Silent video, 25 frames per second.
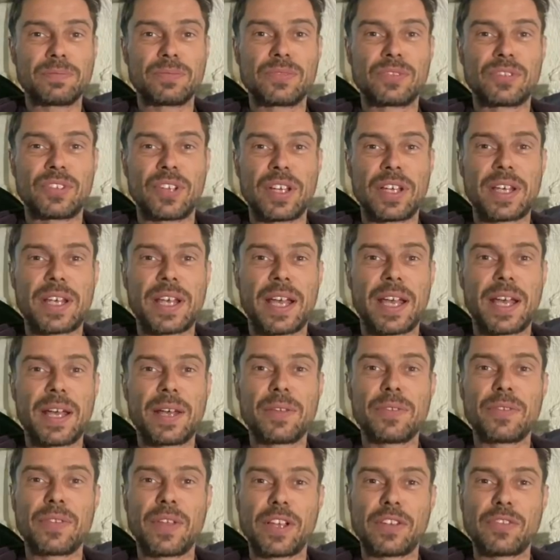Take
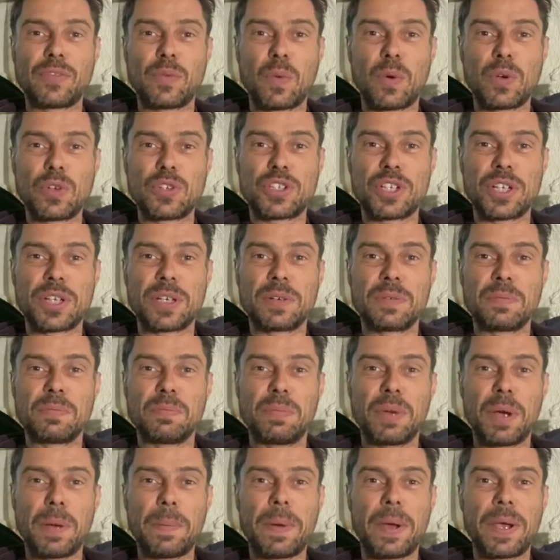care, thanks for watching,
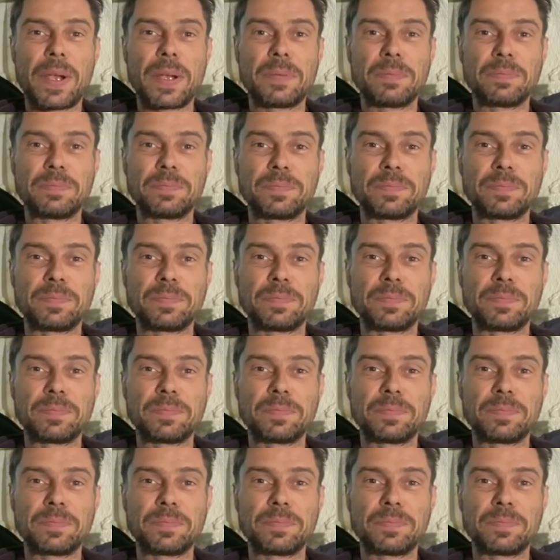bye bye.